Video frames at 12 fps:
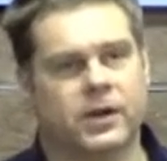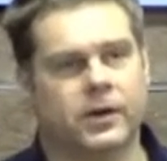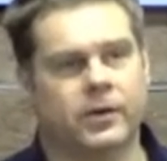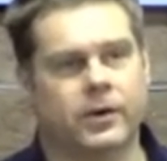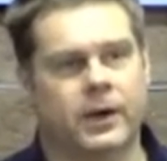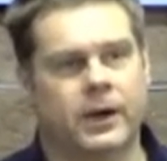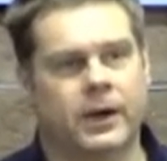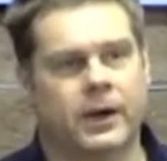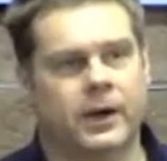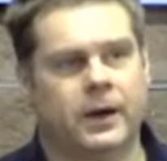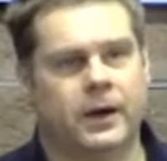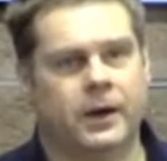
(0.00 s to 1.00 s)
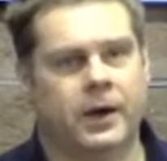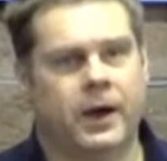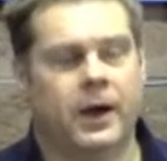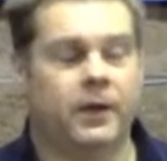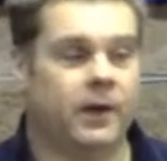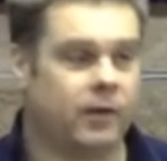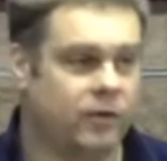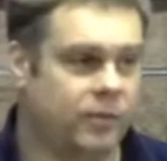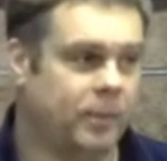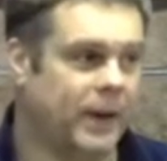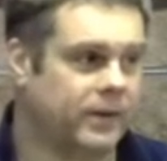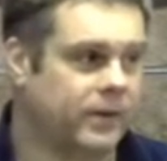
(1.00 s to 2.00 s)
So in that
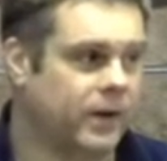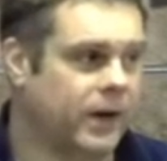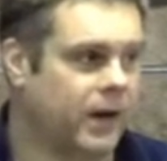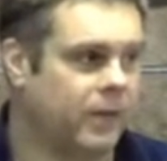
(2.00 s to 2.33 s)
respect,